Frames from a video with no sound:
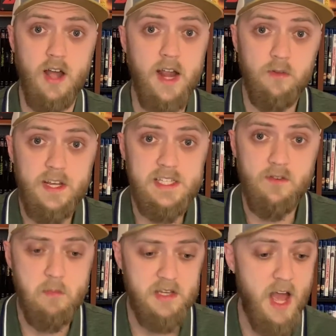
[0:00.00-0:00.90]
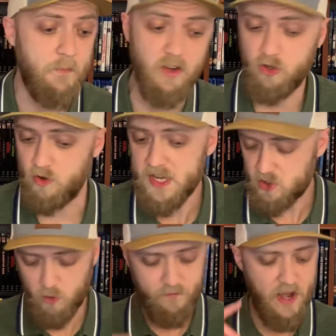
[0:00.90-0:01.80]
I don't think it's ever been topped. There are great
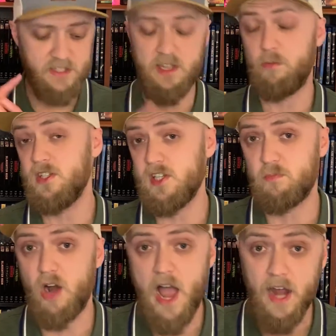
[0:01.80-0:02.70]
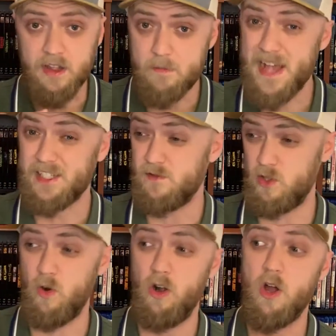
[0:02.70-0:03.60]
sword fights in The Princess Bride, in The Mask of
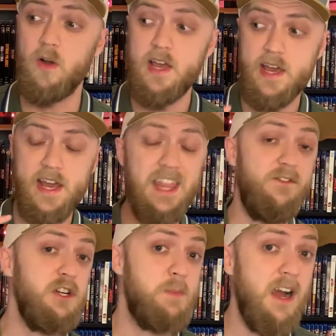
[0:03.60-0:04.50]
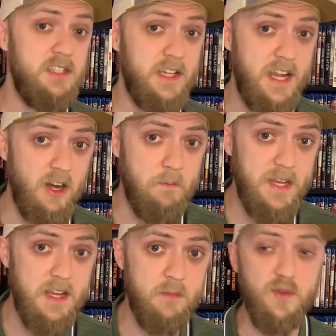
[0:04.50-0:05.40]
Zorro, in the first Pirates of the
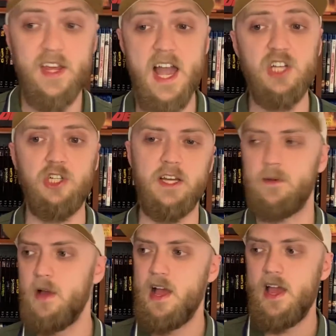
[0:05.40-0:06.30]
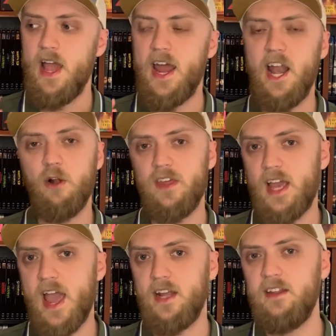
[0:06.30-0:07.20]
Caribbean movie, actually. And I don't think
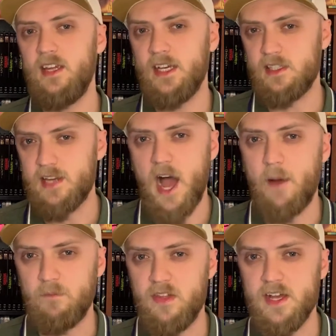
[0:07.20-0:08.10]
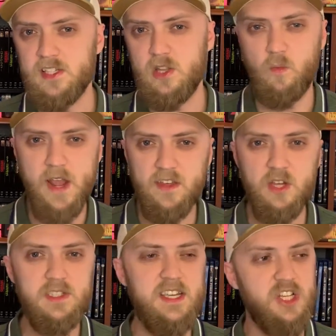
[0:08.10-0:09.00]
anything has topped this. The way that you
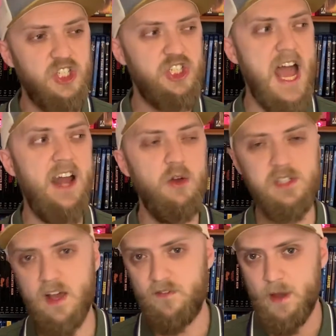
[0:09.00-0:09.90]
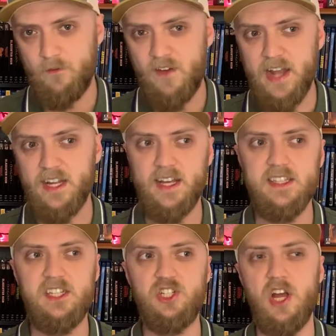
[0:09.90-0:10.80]
see the shadows of them fighting
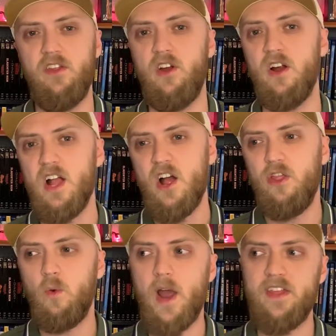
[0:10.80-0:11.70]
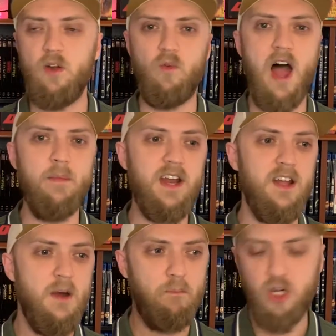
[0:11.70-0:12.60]
against each other, the way that Robin
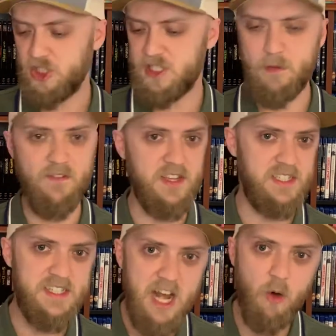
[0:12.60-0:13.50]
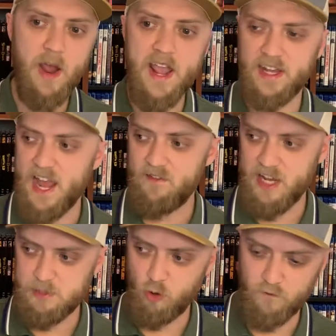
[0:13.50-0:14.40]
pushes him off the stairway and Guy of
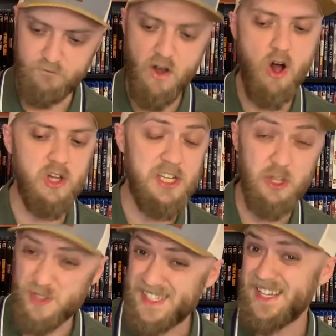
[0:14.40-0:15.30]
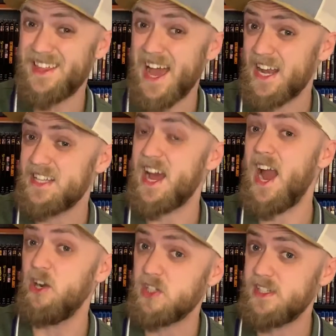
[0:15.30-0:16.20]
Gisborne falls, and you see that
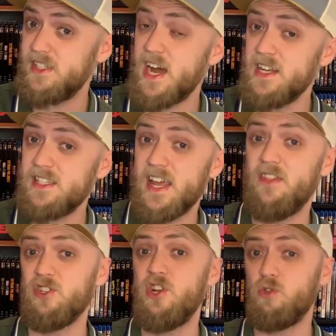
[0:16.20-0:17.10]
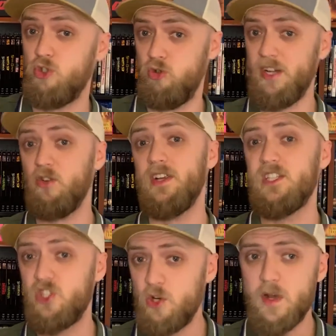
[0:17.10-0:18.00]
entire stunt, and there's no trickery
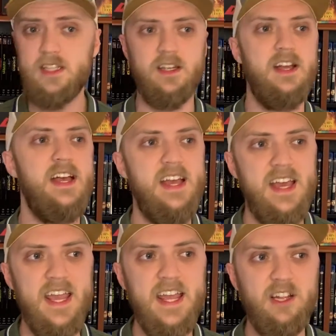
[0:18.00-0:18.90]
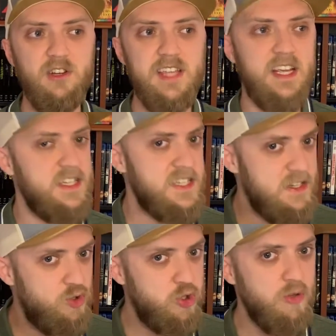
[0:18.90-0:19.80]
to it. It looks like a
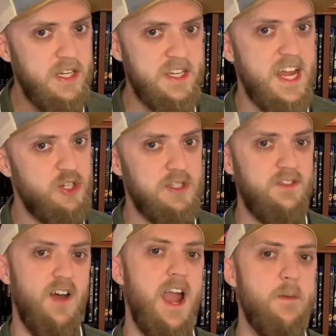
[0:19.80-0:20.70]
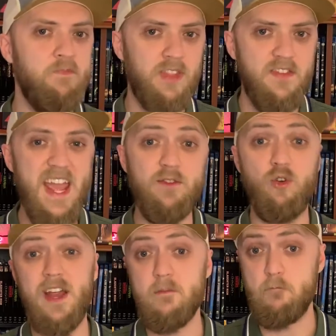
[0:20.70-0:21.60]
truly dangerous fight. They have
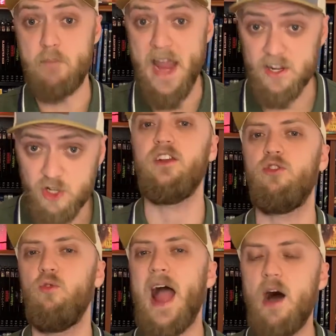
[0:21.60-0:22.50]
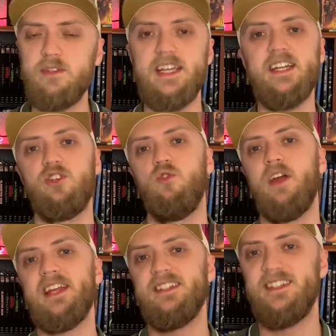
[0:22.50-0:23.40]
great banter throughout it,
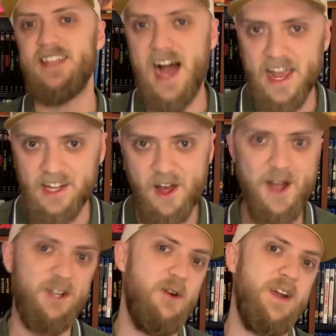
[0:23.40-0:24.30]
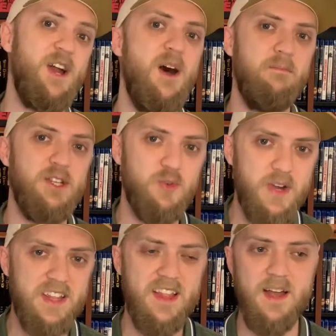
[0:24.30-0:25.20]
great dialogue going on
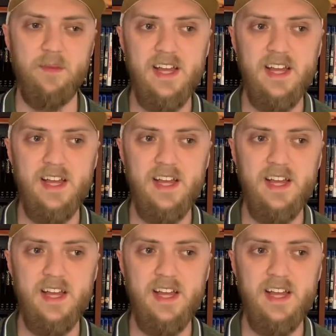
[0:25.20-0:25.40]
between them.